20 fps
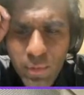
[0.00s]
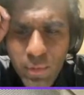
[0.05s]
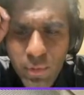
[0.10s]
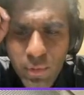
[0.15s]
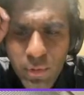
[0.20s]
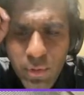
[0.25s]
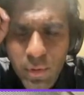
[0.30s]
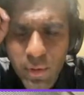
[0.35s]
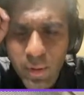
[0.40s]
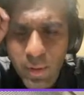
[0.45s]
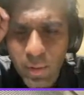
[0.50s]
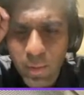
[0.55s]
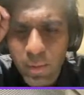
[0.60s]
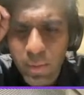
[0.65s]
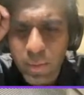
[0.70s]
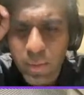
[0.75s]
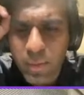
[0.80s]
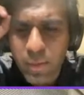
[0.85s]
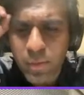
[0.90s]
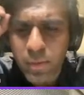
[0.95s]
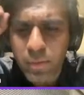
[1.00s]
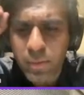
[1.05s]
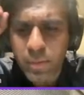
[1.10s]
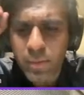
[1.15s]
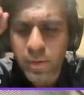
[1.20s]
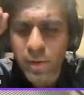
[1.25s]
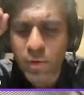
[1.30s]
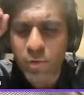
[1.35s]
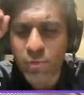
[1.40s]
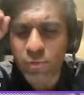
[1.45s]
Toil
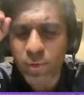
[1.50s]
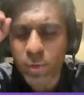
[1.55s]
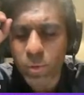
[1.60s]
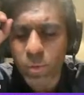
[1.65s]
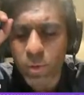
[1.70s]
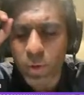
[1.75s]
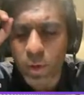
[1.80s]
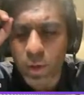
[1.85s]
Theophil,